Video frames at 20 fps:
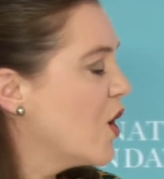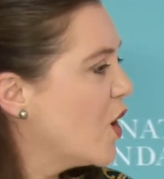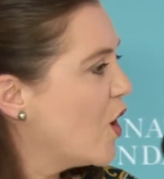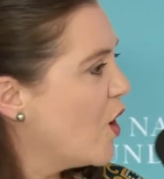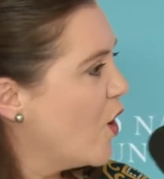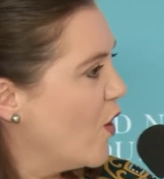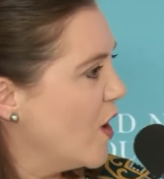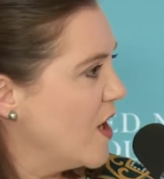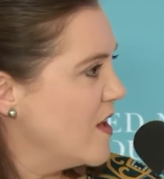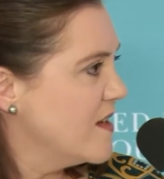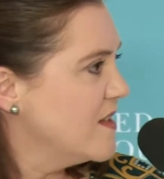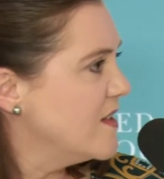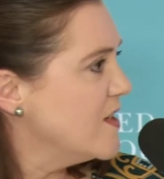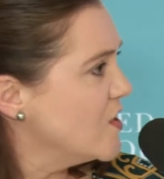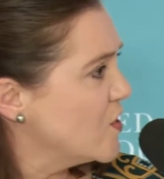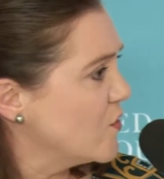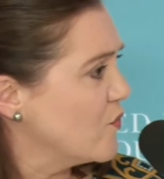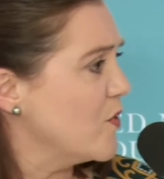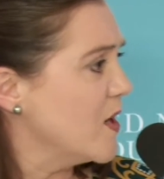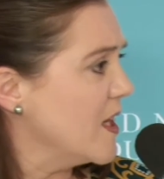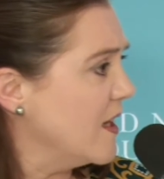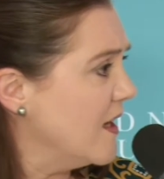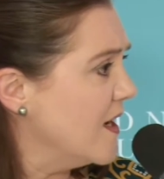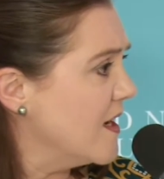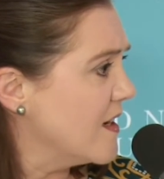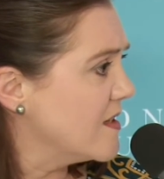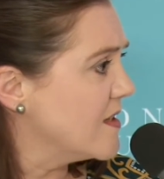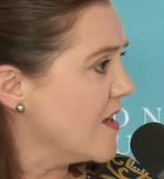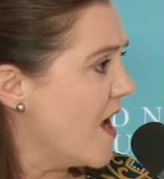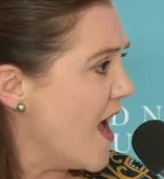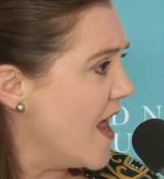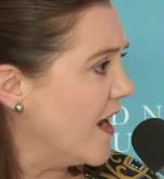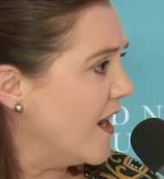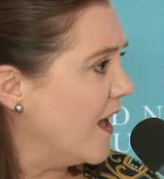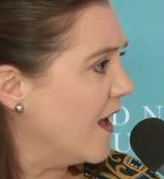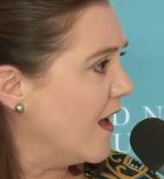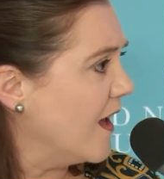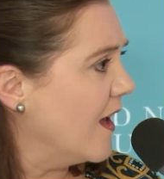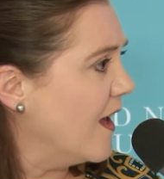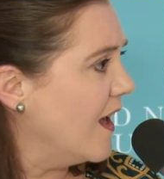Cori, this is really
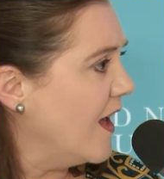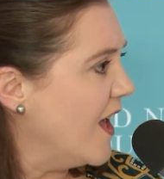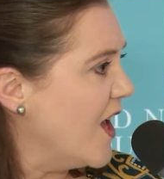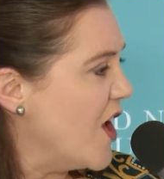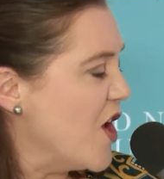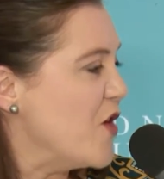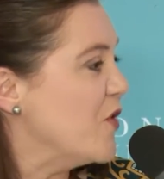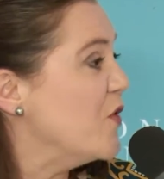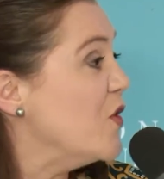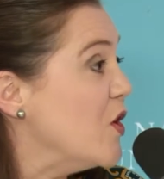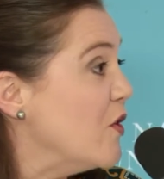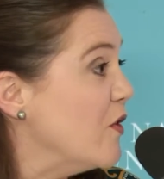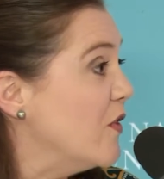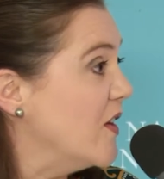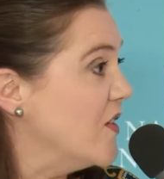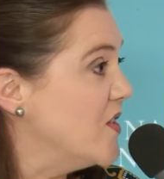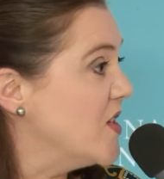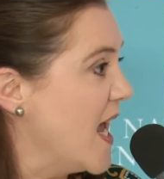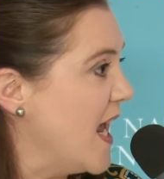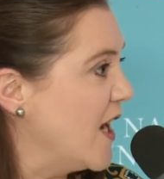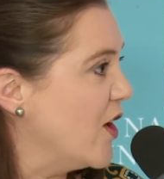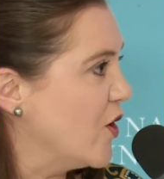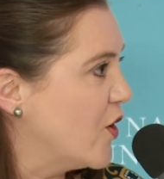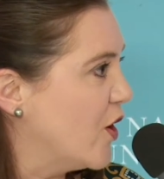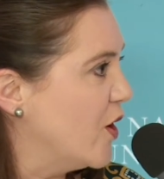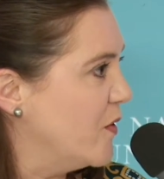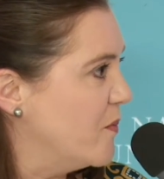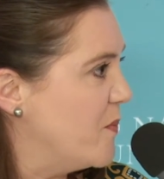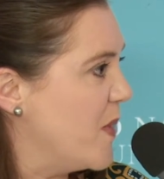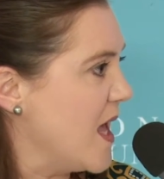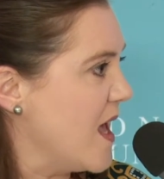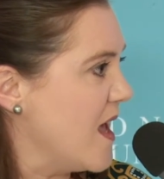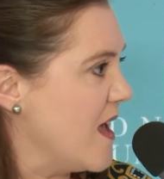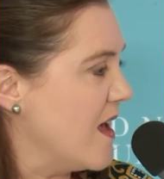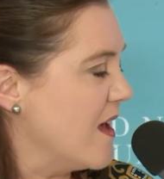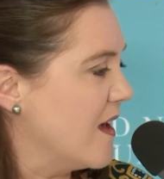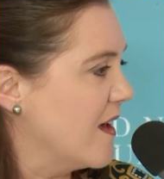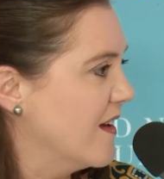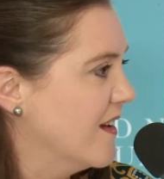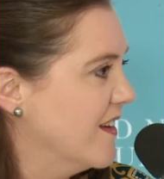exciting. Who knew that data could
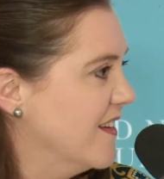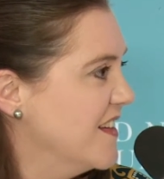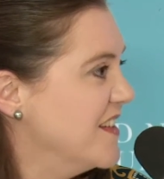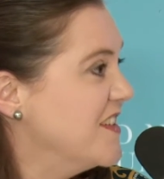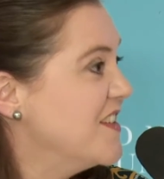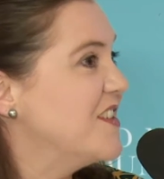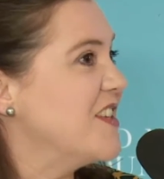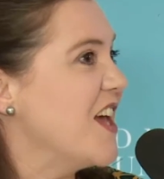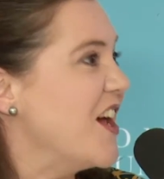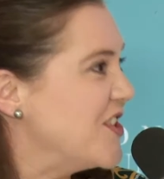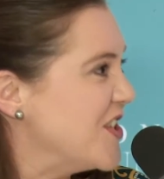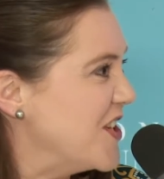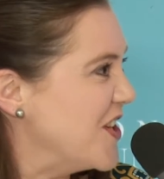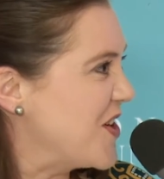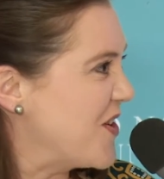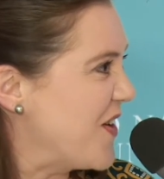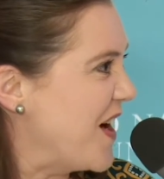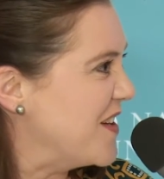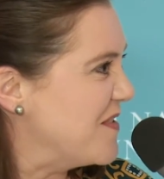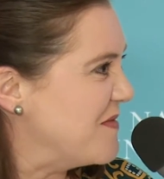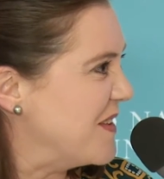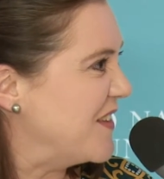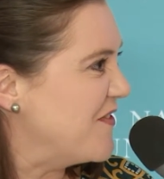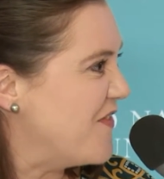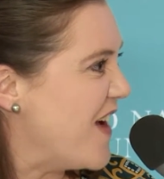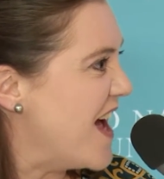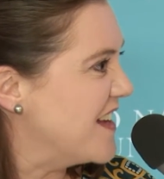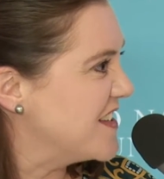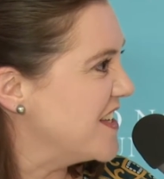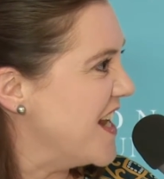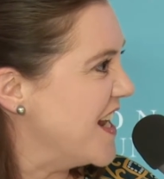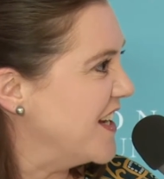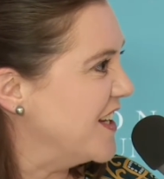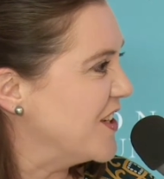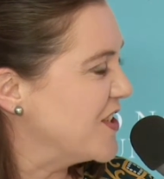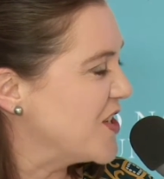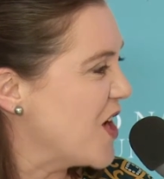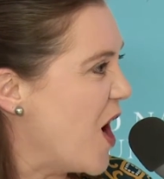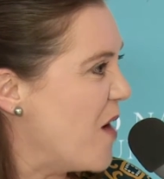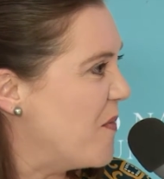be such an incredibly
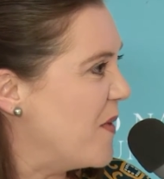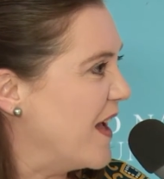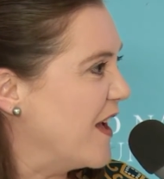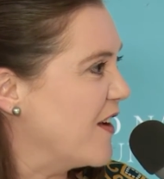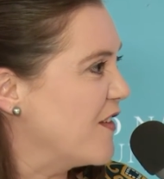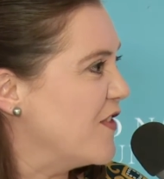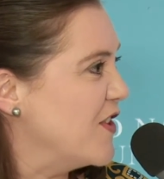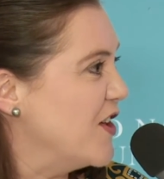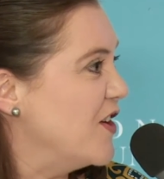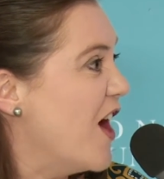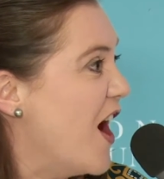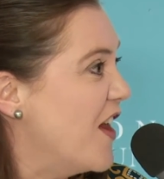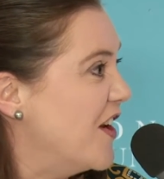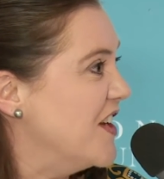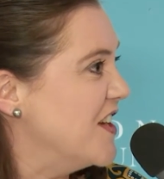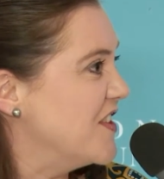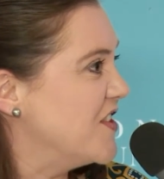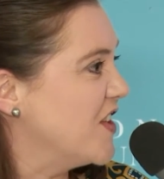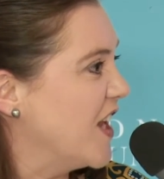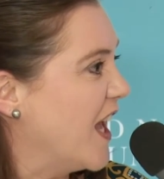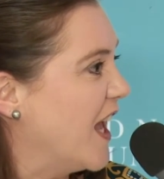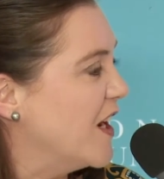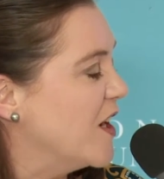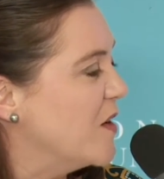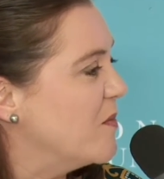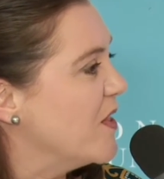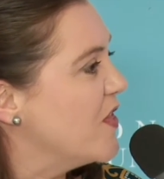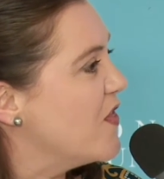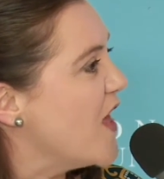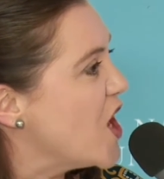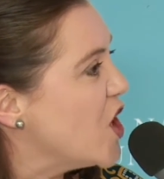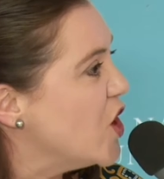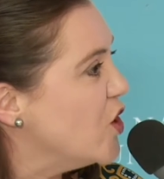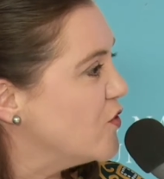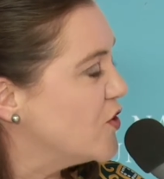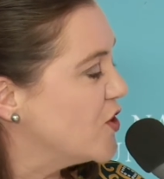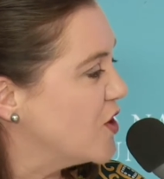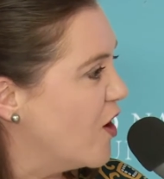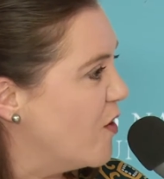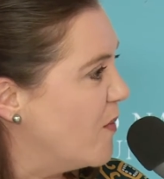fascinating topic for the non-initiated? But thank you
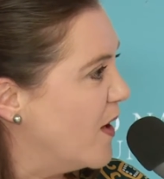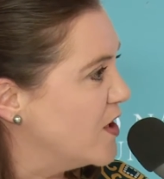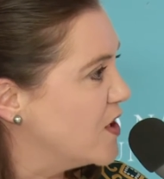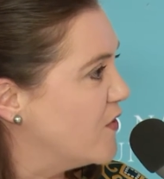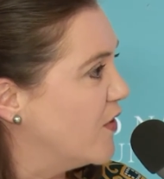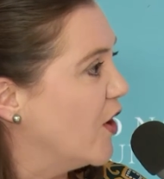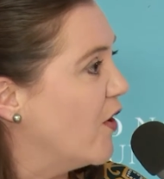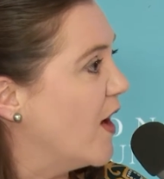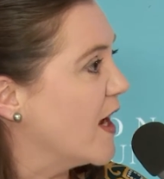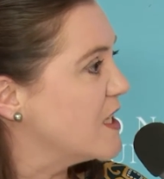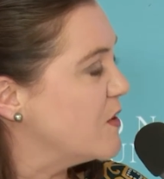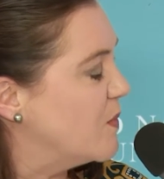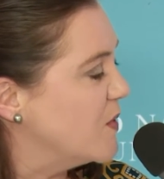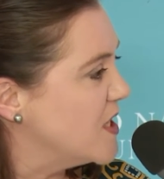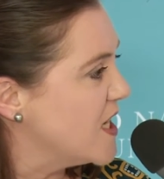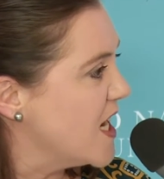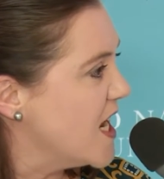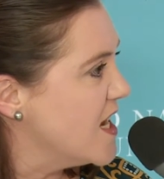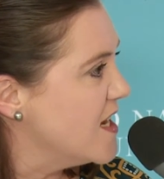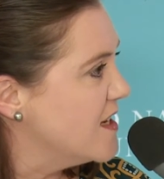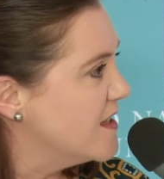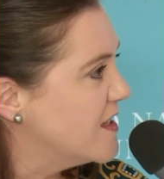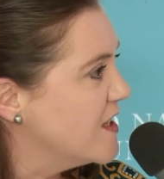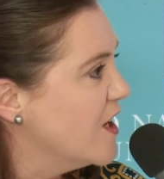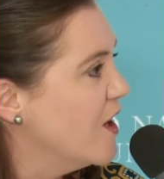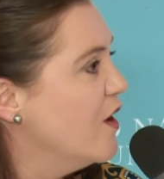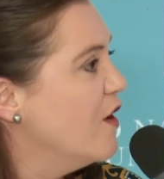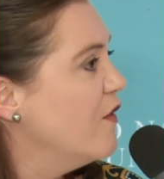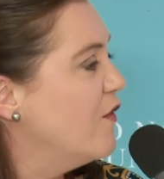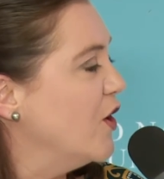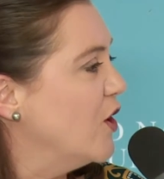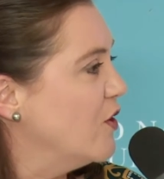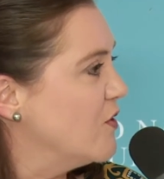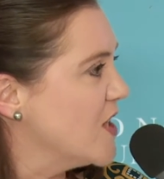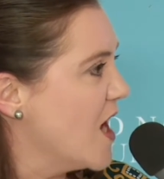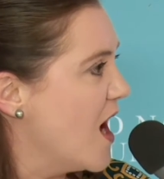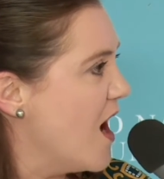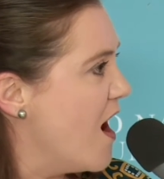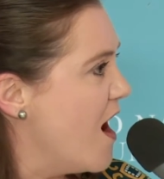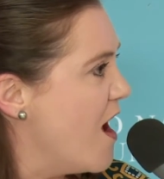so much for your expertise, for your
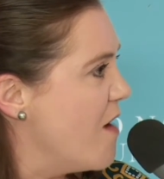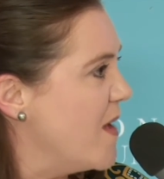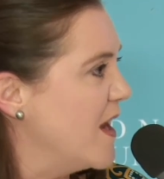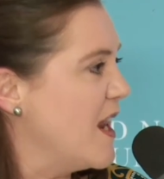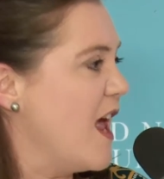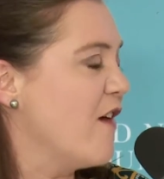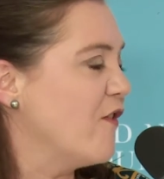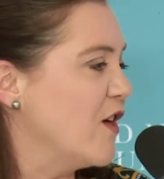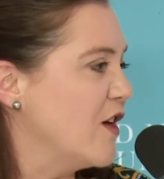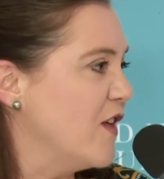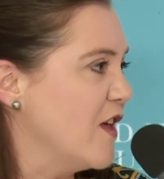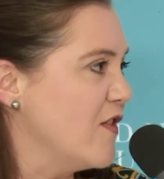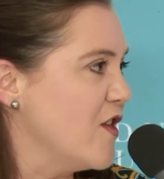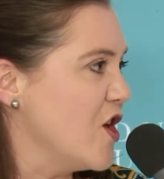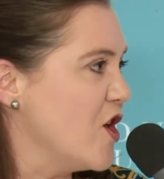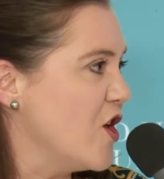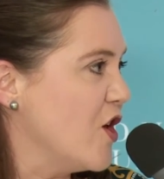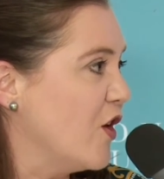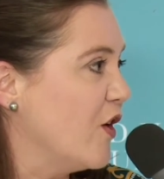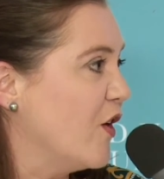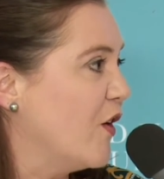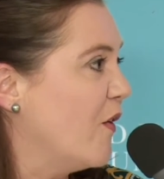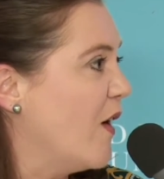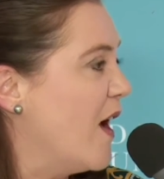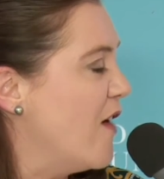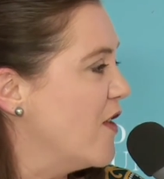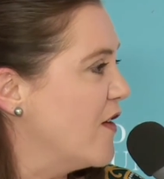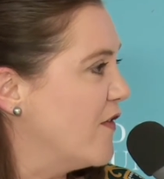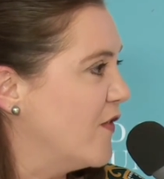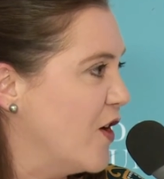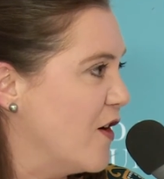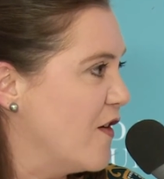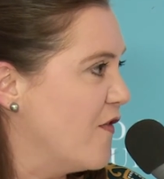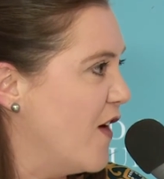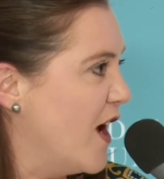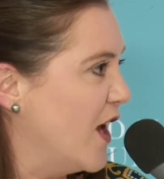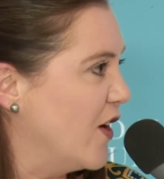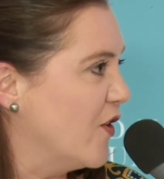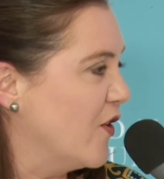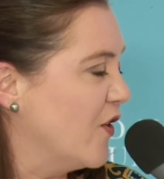time, and everything that you and the
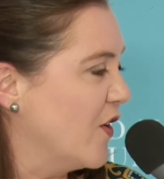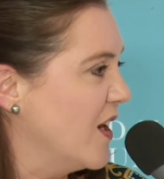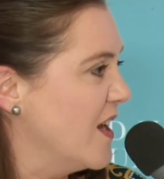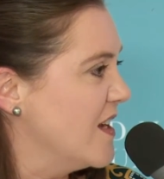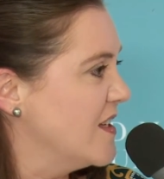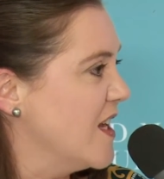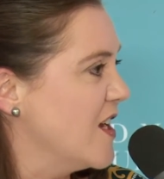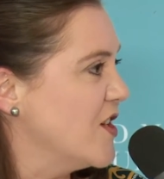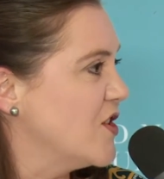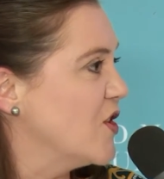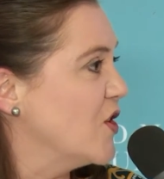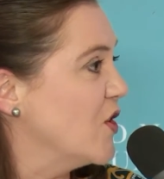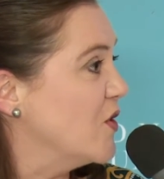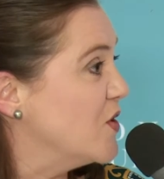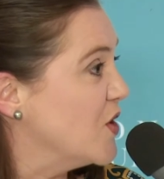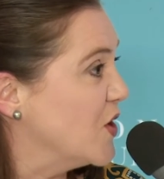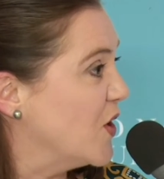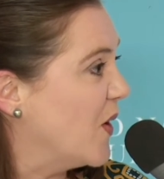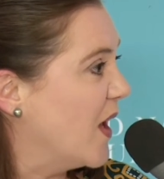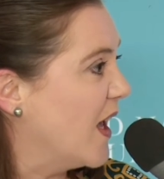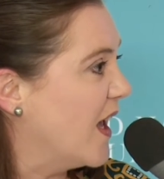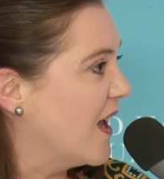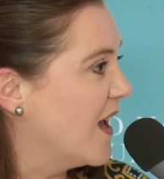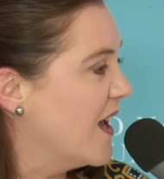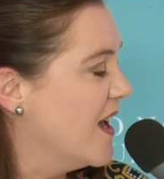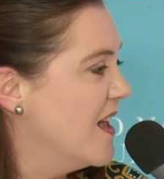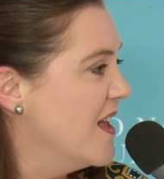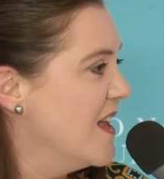Flowfinder organization are doing.